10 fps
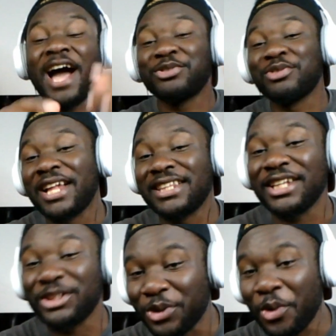As soon as
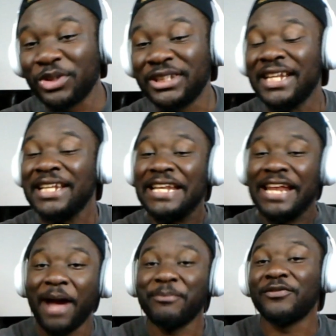they so, thing and
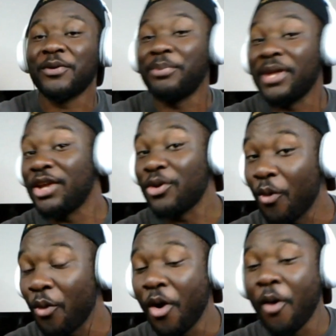didn't happen for
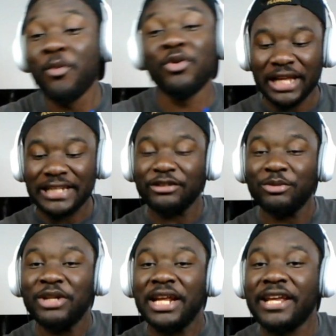PU. Someone
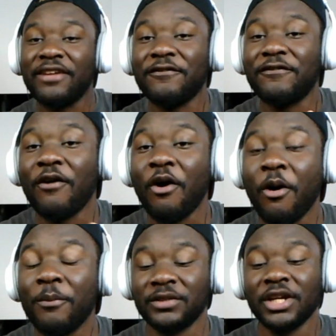are they
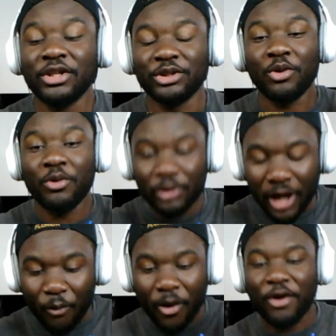informed. So
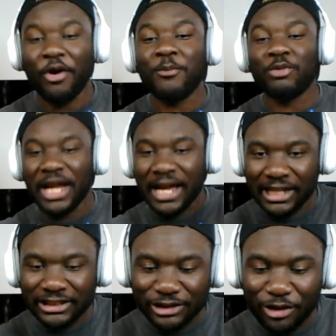when I welcome, when I
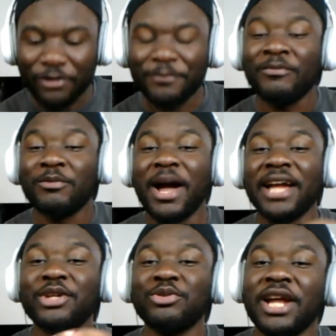catch down,
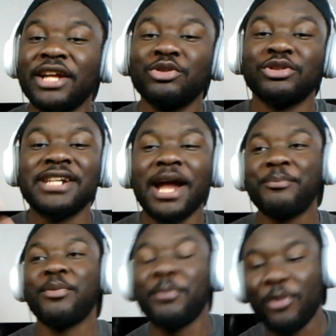Maggie, when I news,
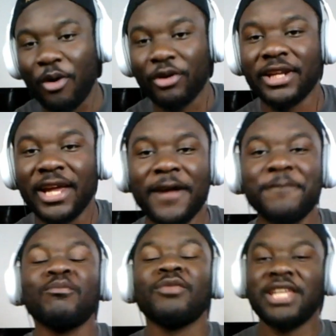grab popcorn.
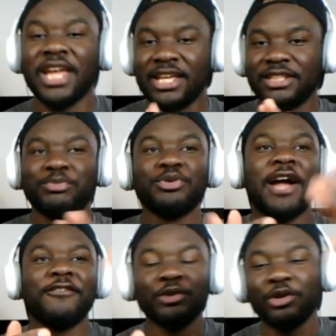Yes,
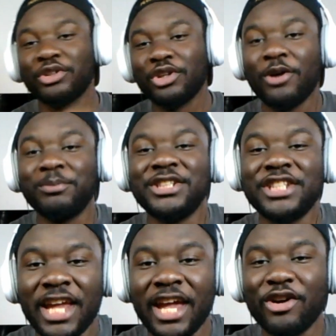put your foot on top,
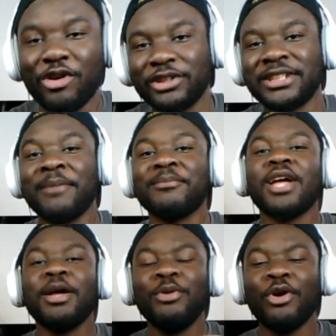cheer, cross arm.
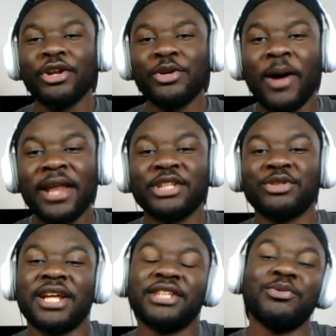Because you want
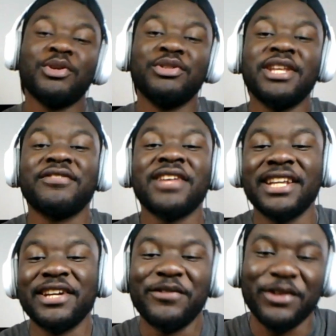this on a two way, you
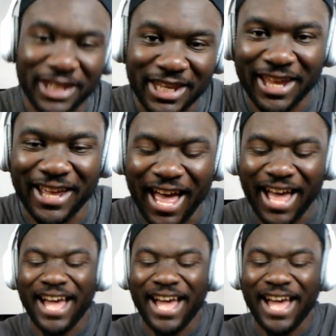definitely get for here.